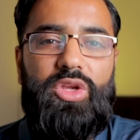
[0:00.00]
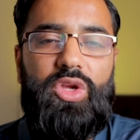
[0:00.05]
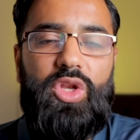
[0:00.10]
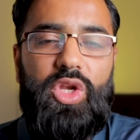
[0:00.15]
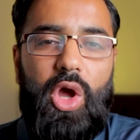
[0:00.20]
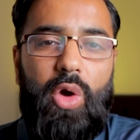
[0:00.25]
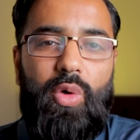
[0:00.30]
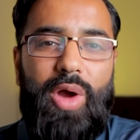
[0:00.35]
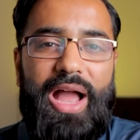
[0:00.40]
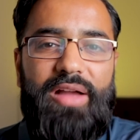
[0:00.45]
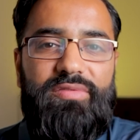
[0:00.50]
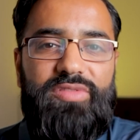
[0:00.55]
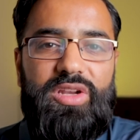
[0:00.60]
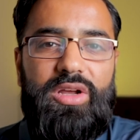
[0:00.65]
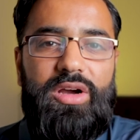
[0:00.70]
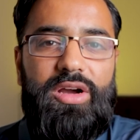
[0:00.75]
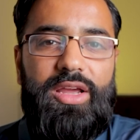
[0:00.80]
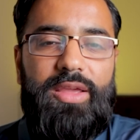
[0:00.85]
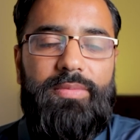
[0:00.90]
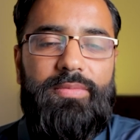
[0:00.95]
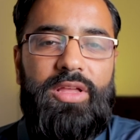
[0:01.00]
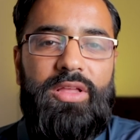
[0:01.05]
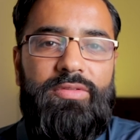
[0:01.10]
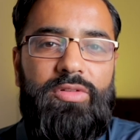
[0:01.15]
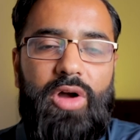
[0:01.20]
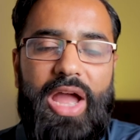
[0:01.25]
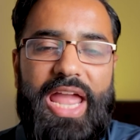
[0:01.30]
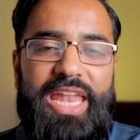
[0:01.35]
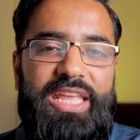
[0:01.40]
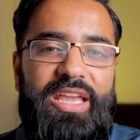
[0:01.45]
You don't have time
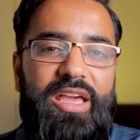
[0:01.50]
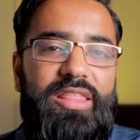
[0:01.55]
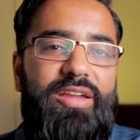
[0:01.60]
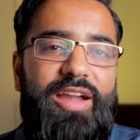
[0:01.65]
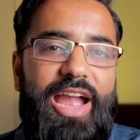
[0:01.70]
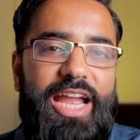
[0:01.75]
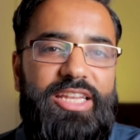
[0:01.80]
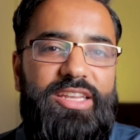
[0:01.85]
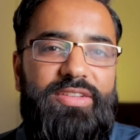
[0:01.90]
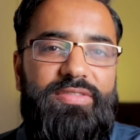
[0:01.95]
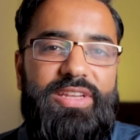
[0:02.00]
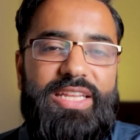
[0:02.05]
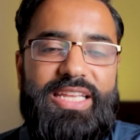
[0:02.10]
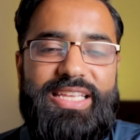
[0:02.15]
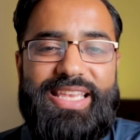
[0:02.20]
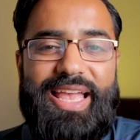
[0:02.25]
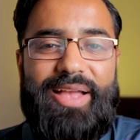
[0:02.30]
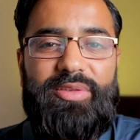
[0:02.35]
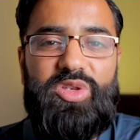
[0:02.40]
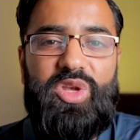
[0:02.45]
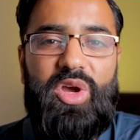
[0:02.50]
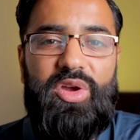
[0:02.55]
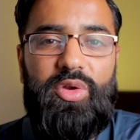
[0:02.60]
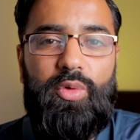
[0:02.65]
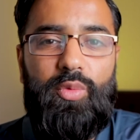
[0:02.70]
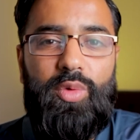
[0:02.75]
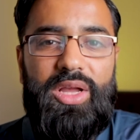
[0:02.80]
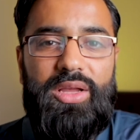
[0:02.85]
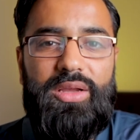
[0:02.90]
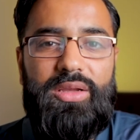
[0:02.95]
for any other activities outside
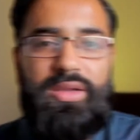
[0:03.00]
of work.